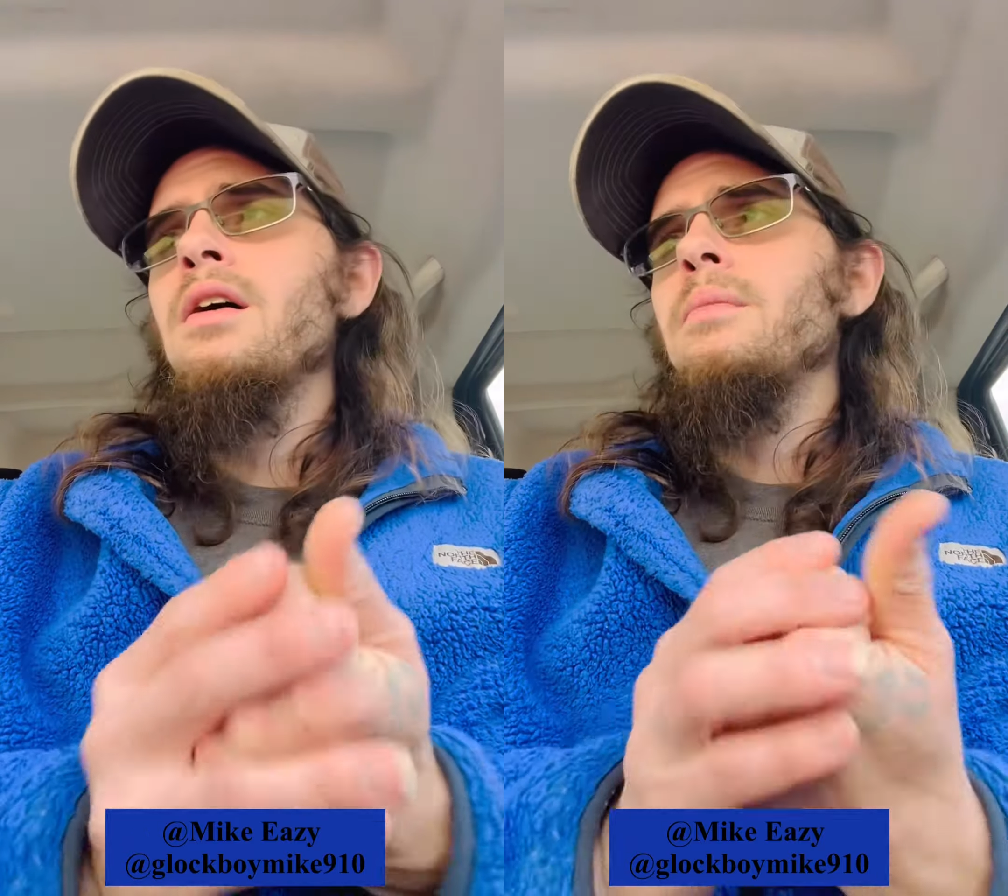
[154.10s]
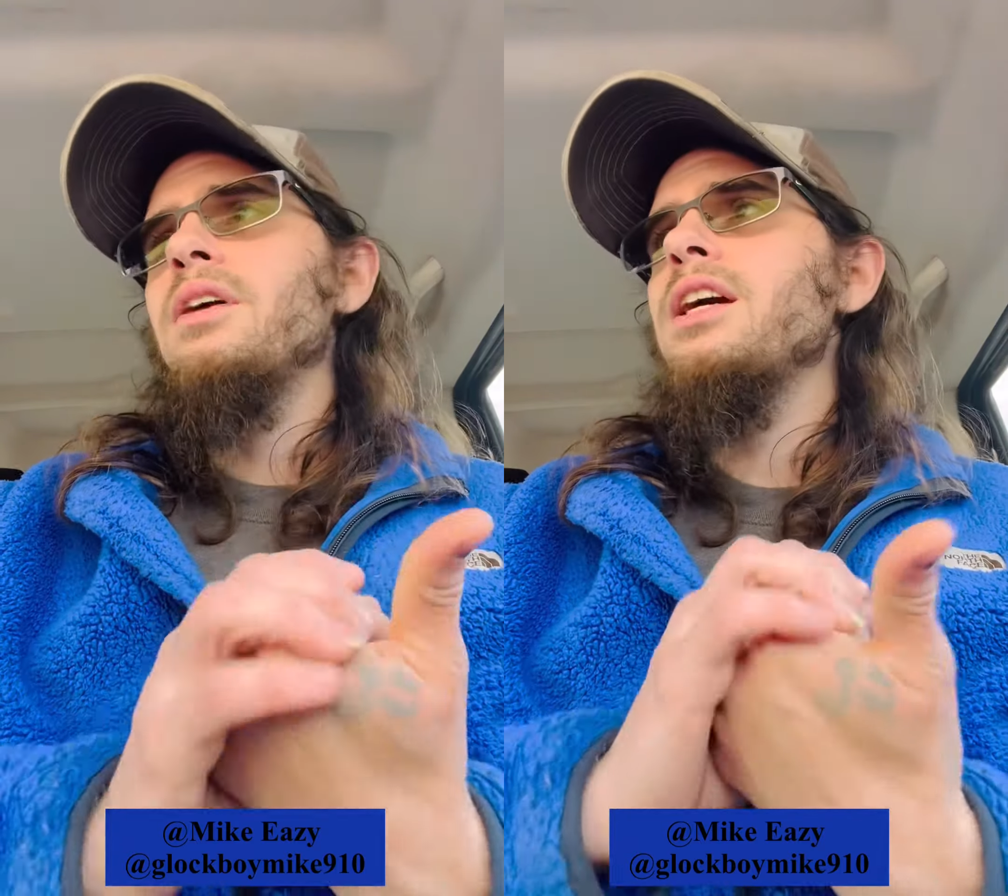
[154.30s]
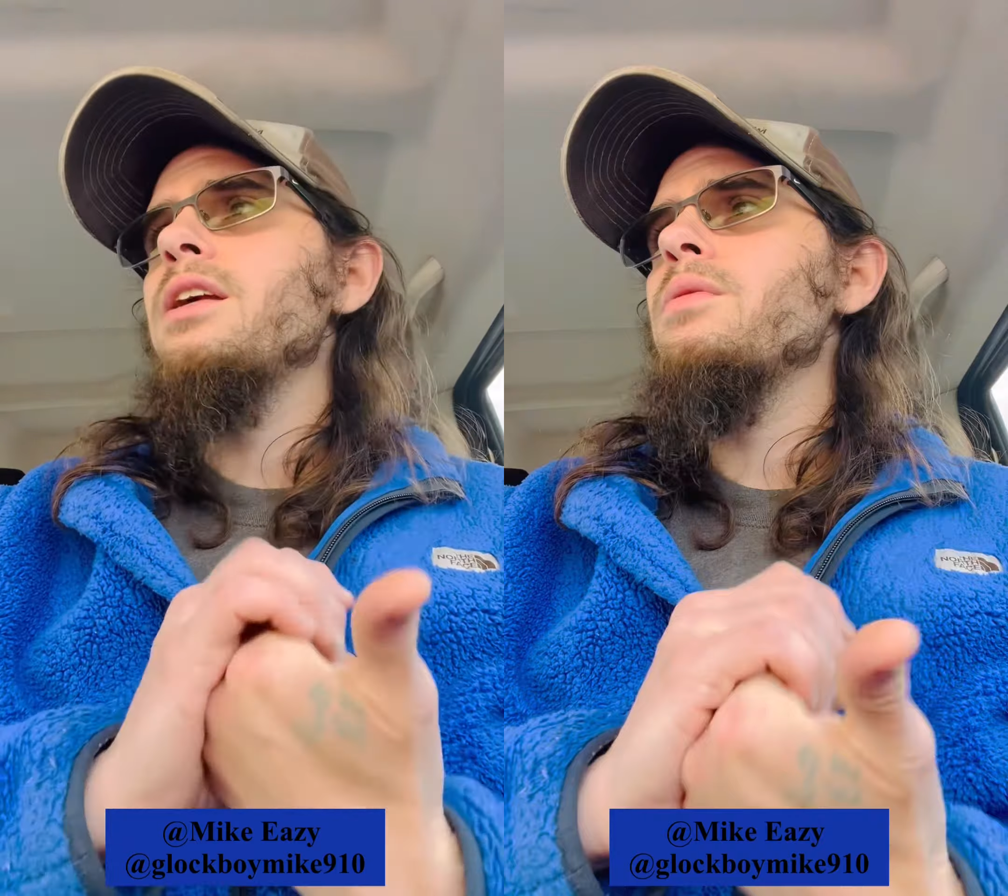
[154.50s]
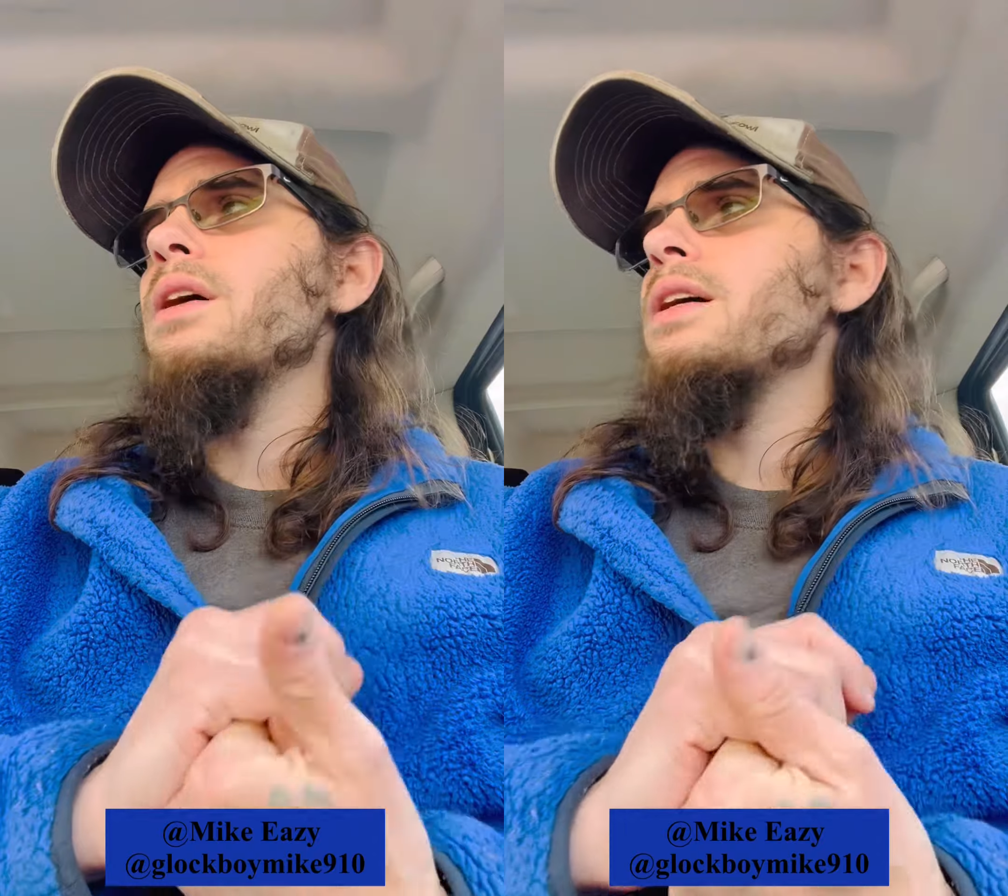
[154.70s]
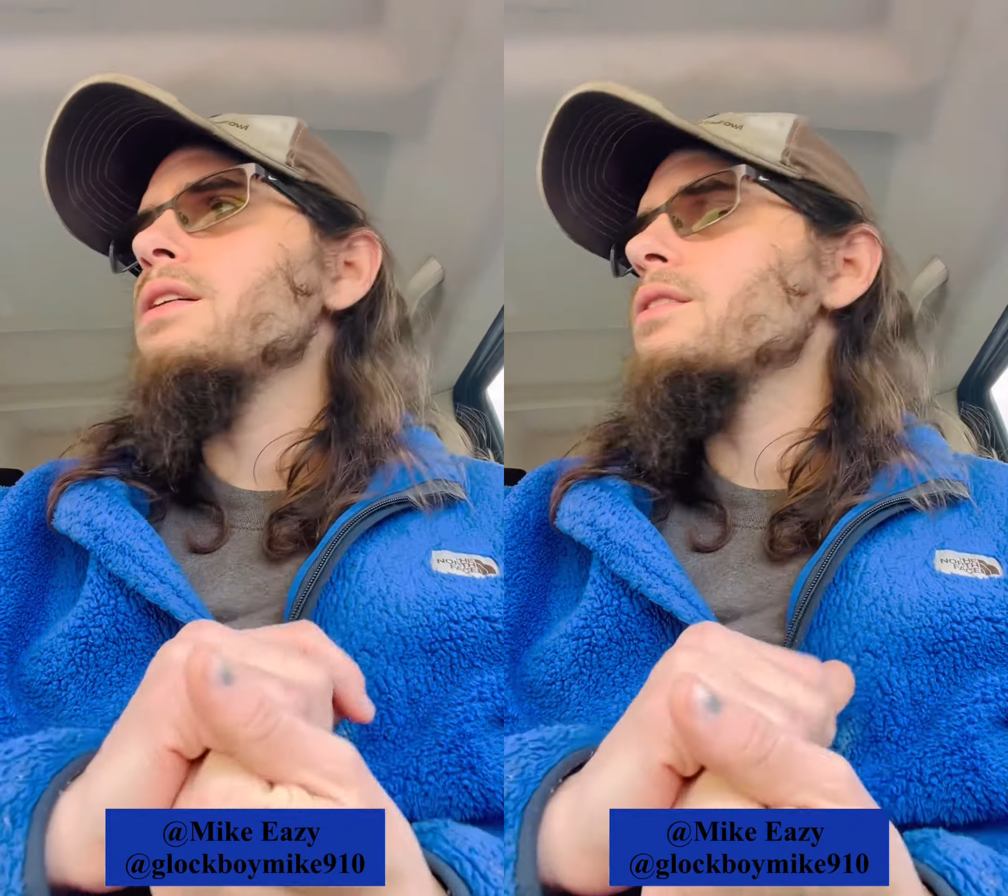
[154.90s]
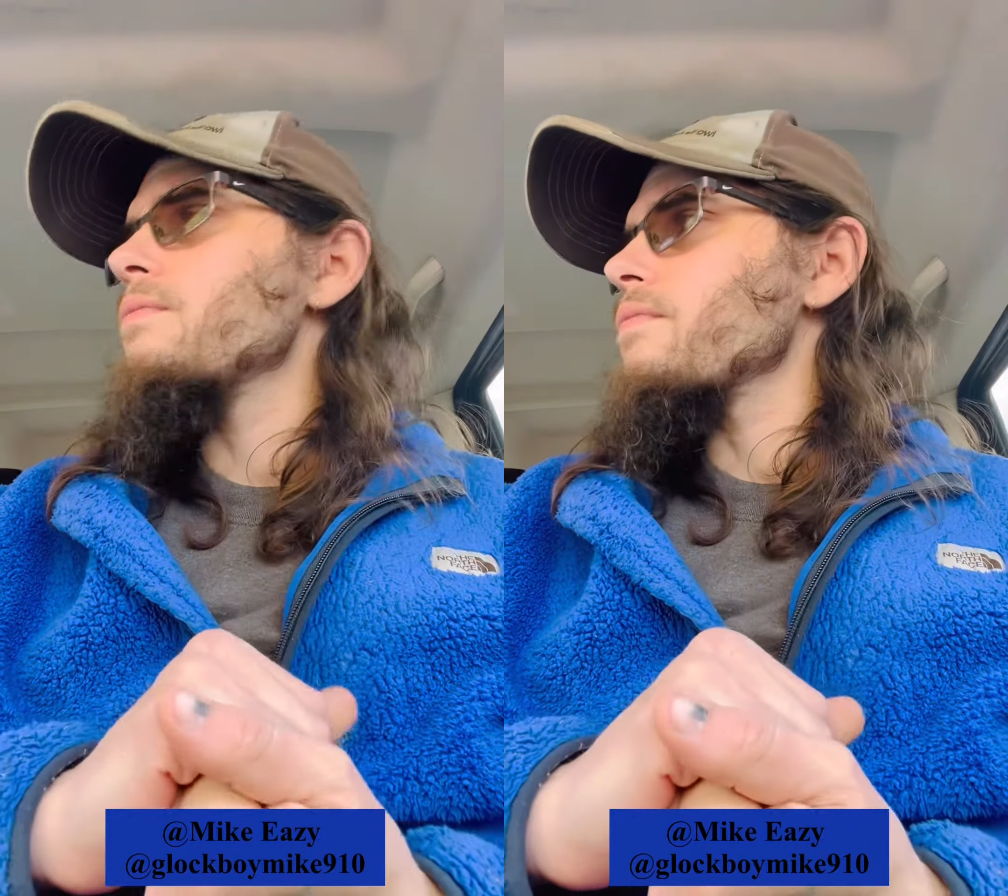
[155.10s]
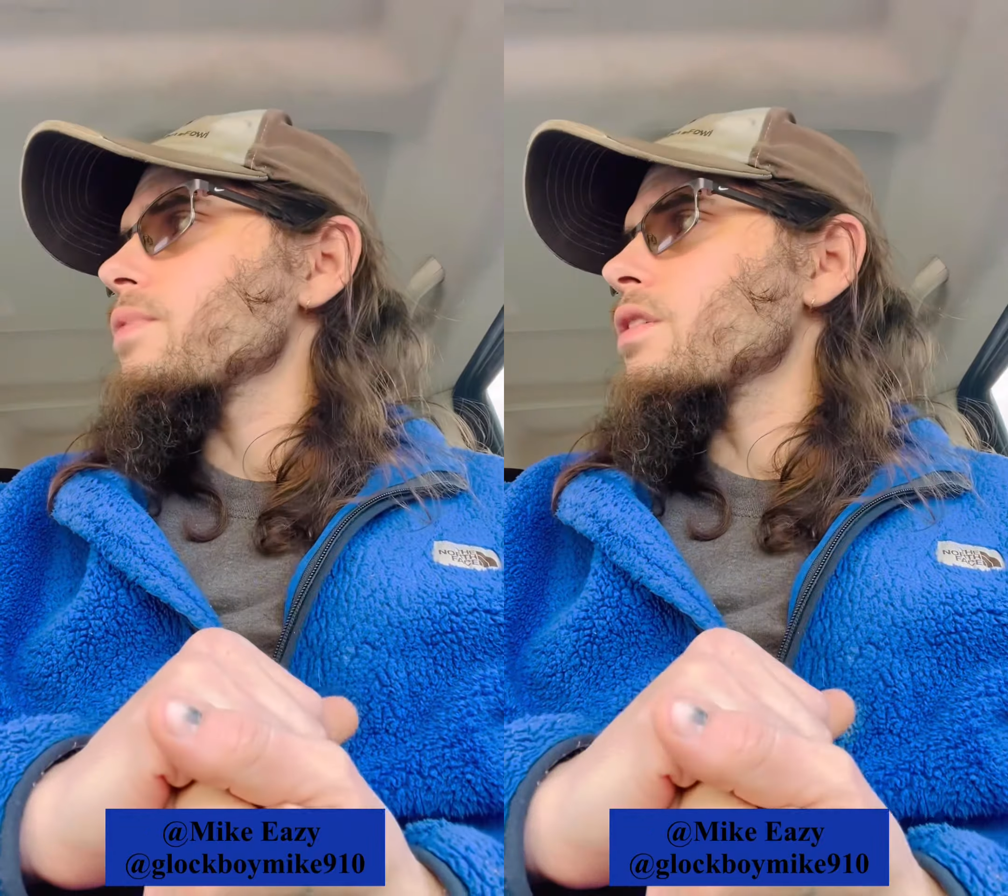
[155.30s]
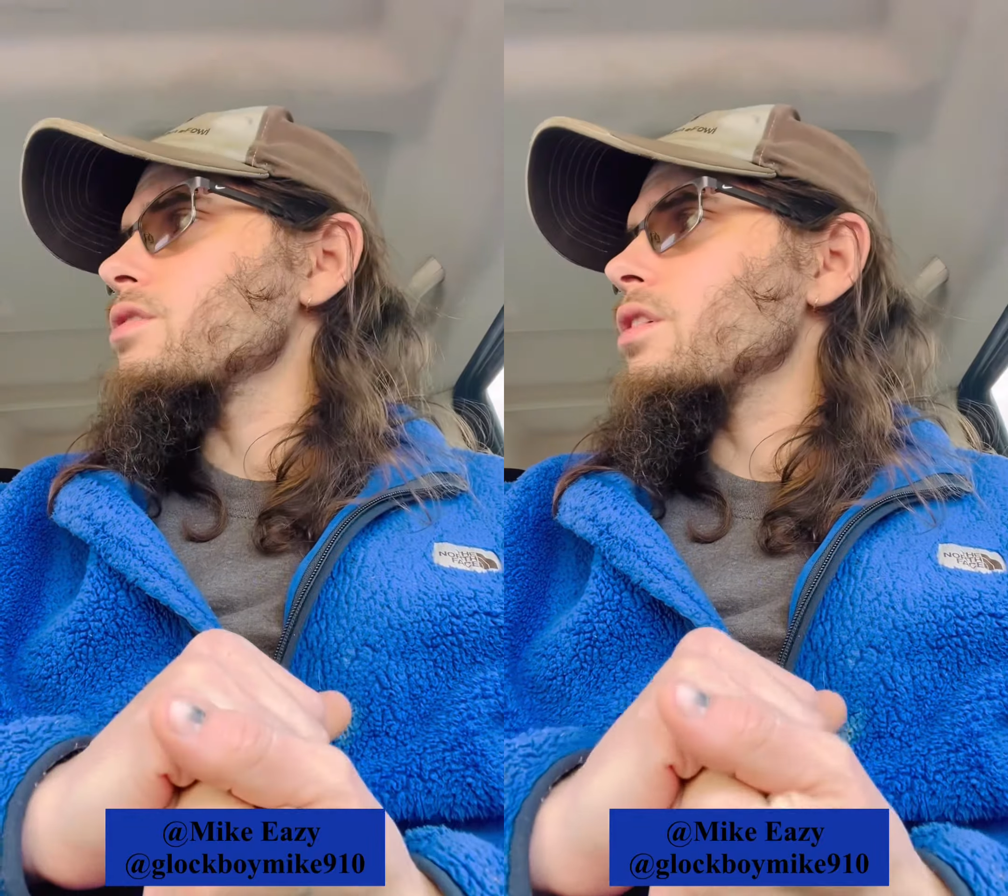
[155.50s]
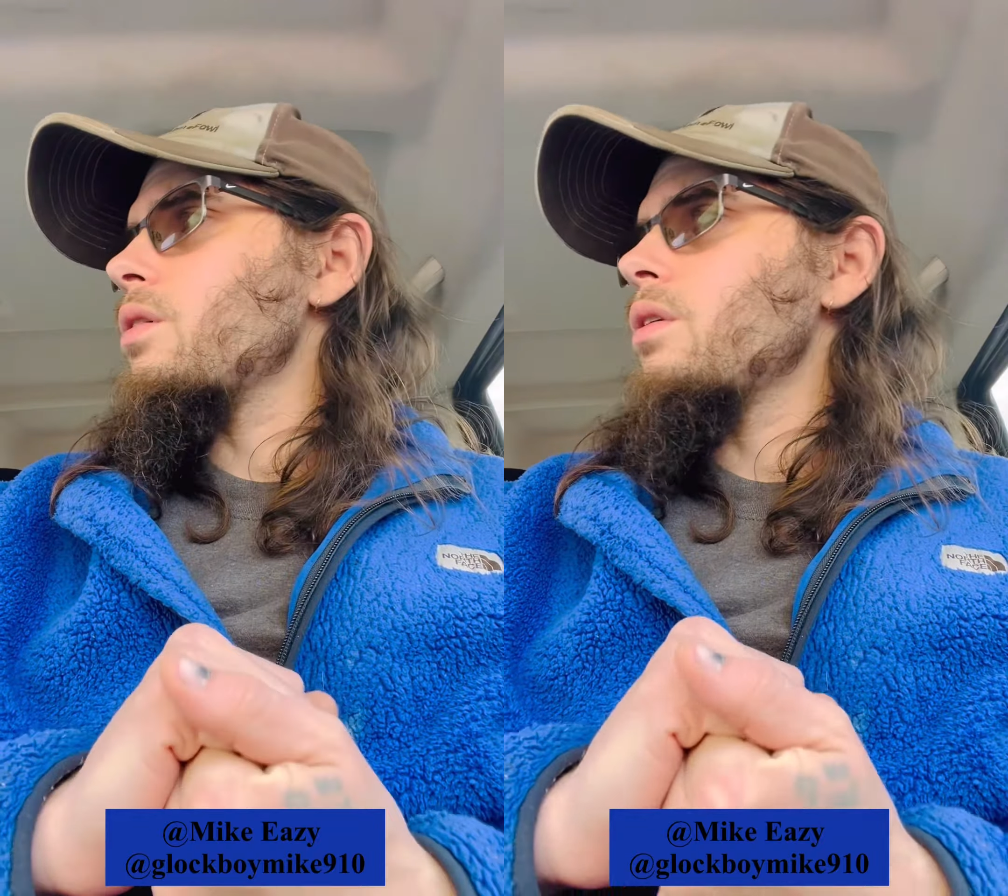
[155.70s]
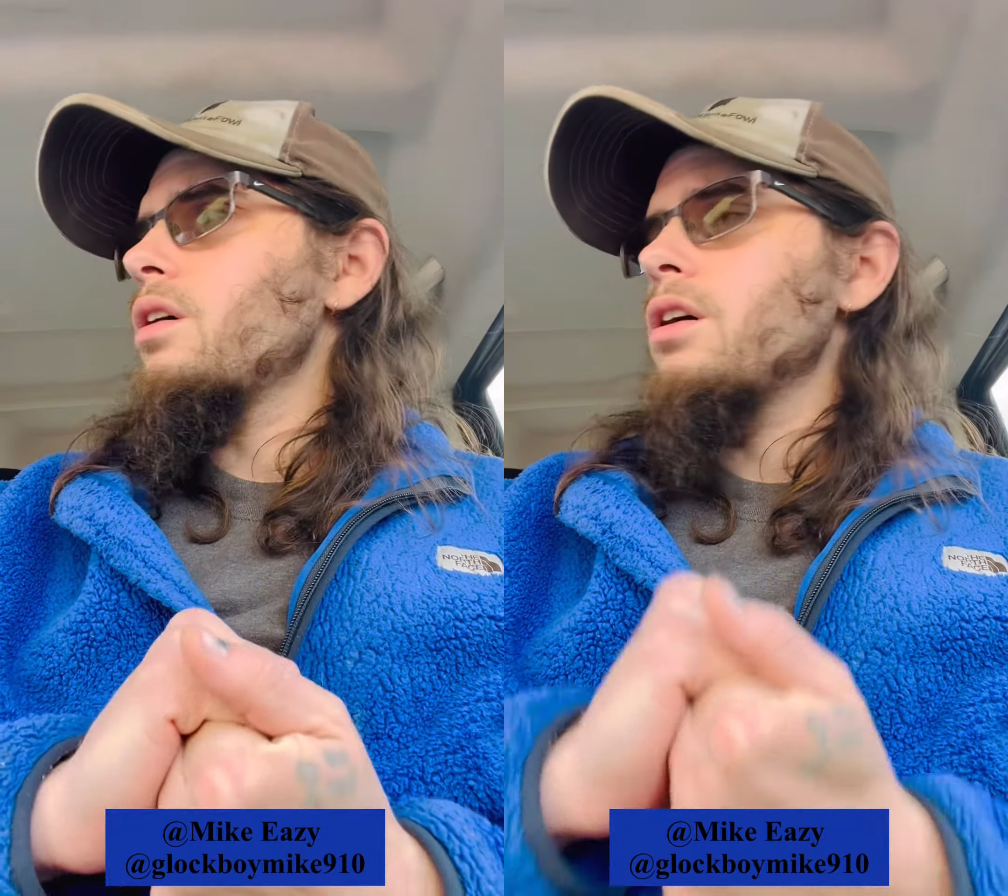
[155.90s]
But anyways,
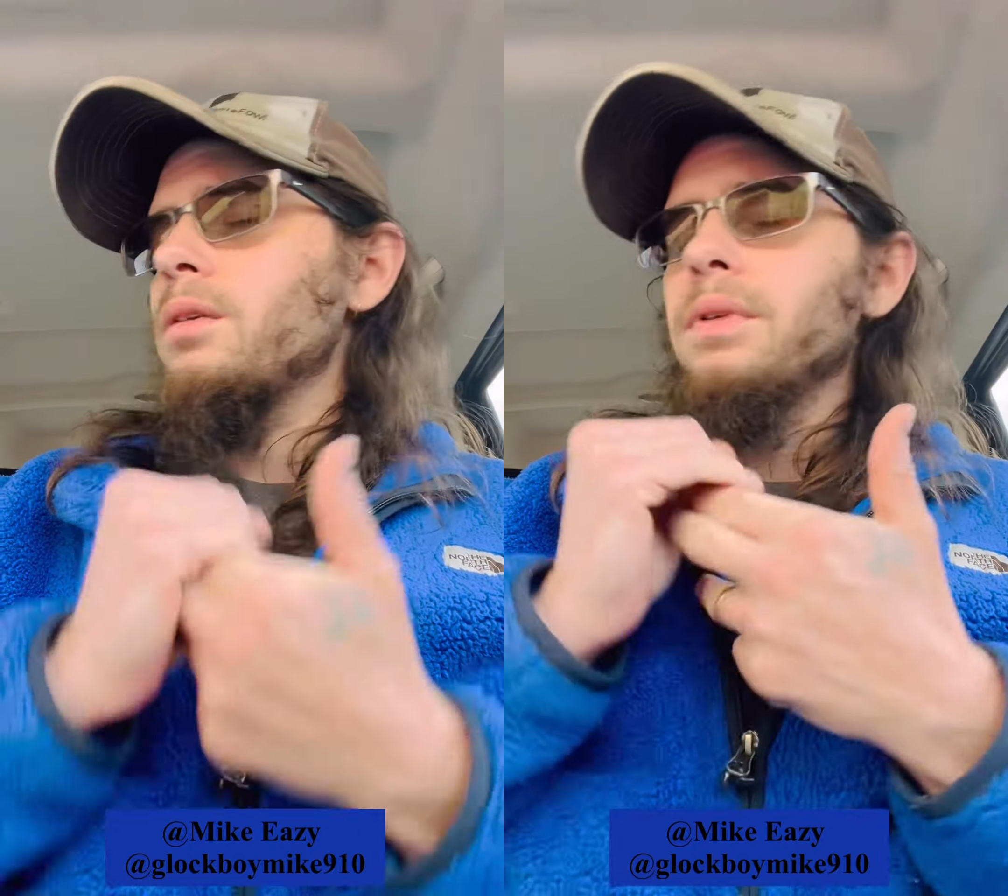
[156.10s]
so uh,